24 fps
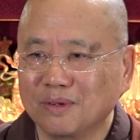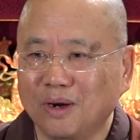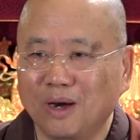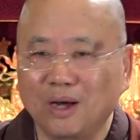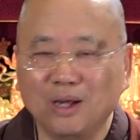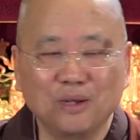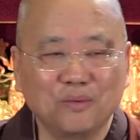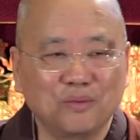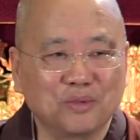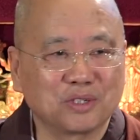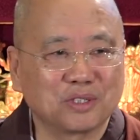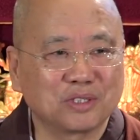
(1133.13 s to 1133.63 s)

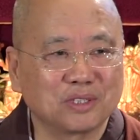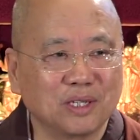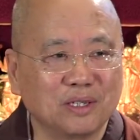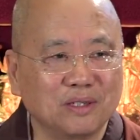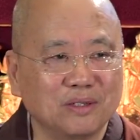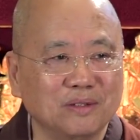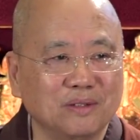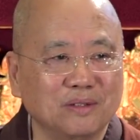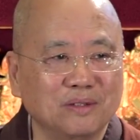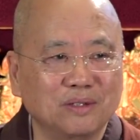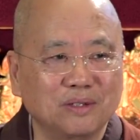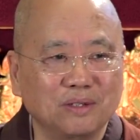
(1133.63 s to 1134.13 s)
All of a
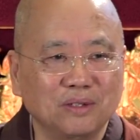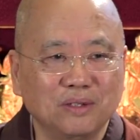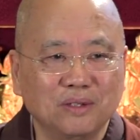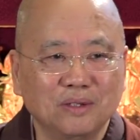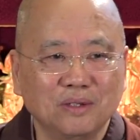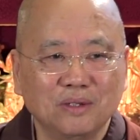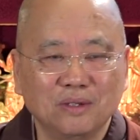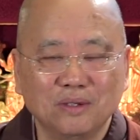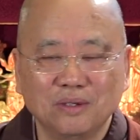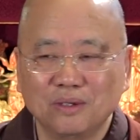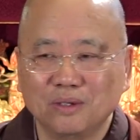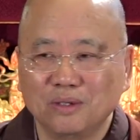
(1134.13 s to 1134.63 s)
sudden,
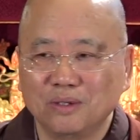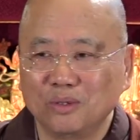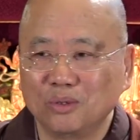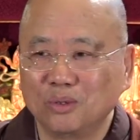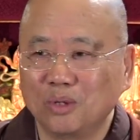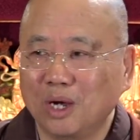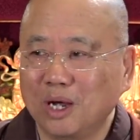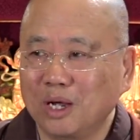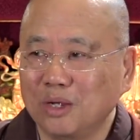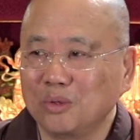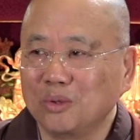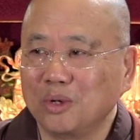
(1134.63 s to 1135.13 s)

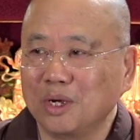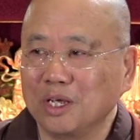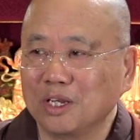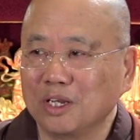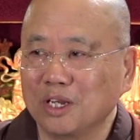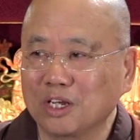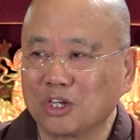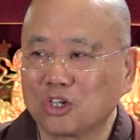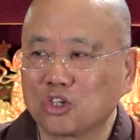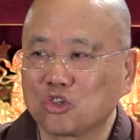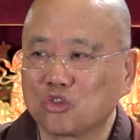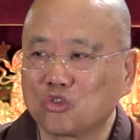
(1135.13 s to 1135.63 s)
you are
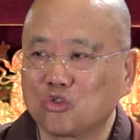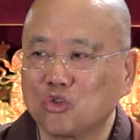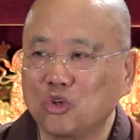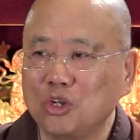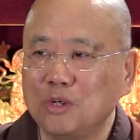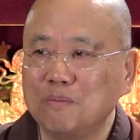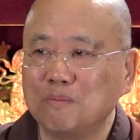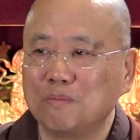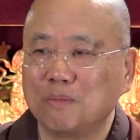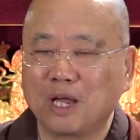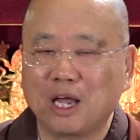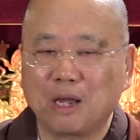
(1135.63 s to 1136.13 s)
in
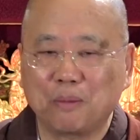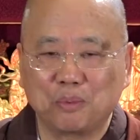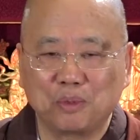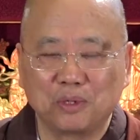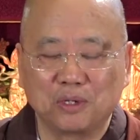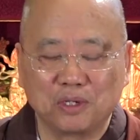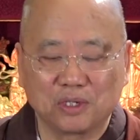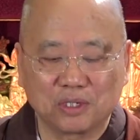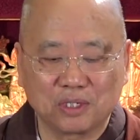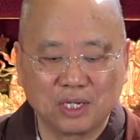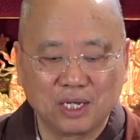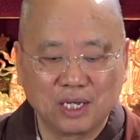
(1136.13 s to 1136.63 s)
extreme
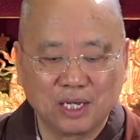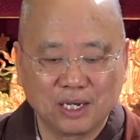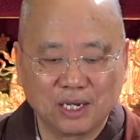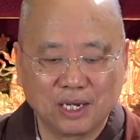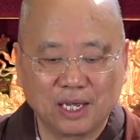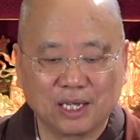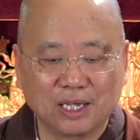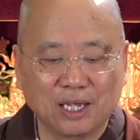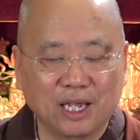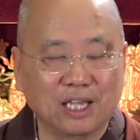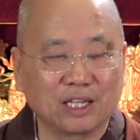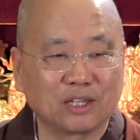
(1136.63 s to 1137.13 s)
happiness,
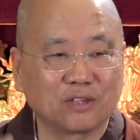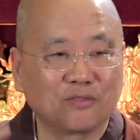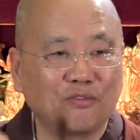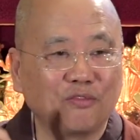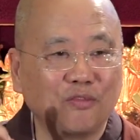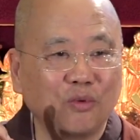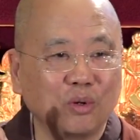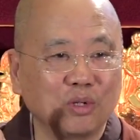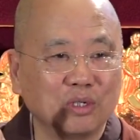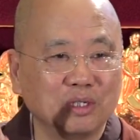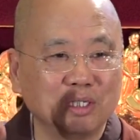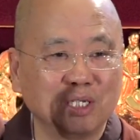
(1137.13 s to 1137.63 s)
like at the
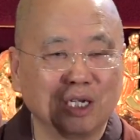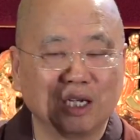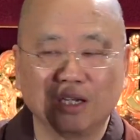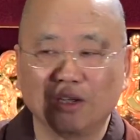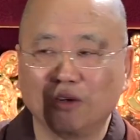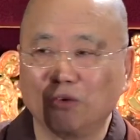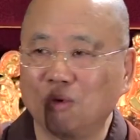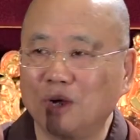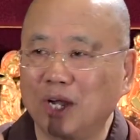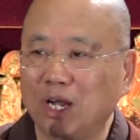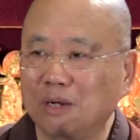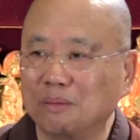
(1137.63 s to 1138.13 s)
4th
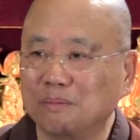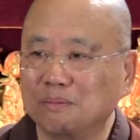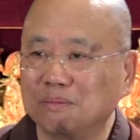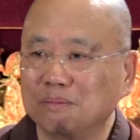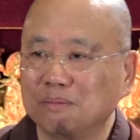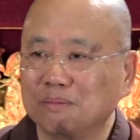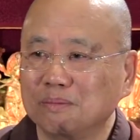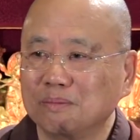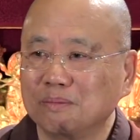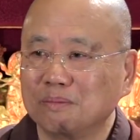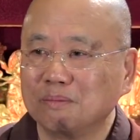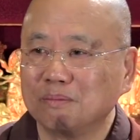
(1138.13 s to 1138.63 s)
dhyana realm,
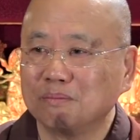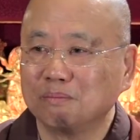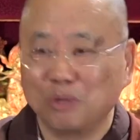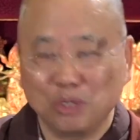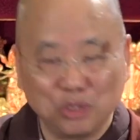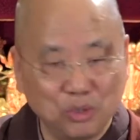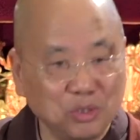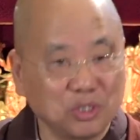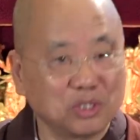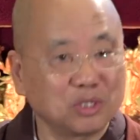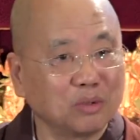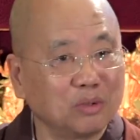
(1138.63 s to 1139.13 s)

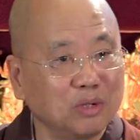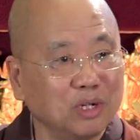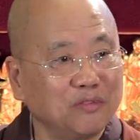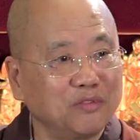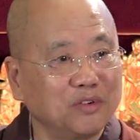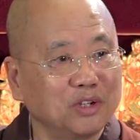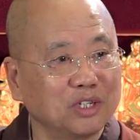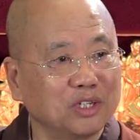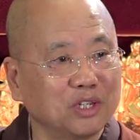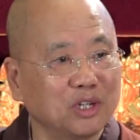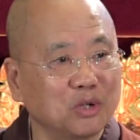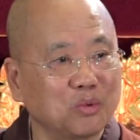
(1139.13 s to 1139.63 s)
but you're still
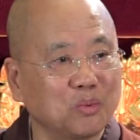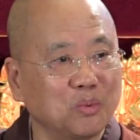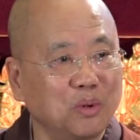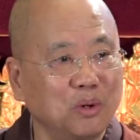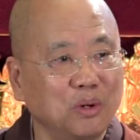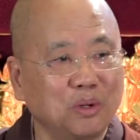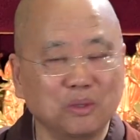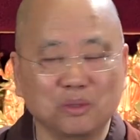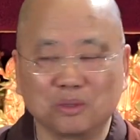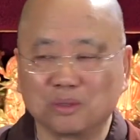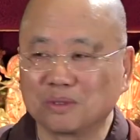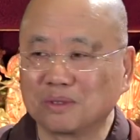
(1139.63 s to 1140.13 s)
living in this
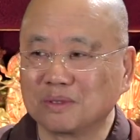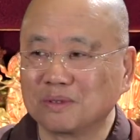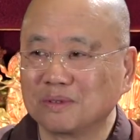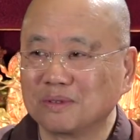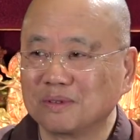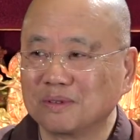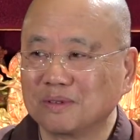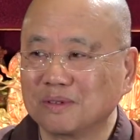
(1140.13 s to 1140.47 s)
world.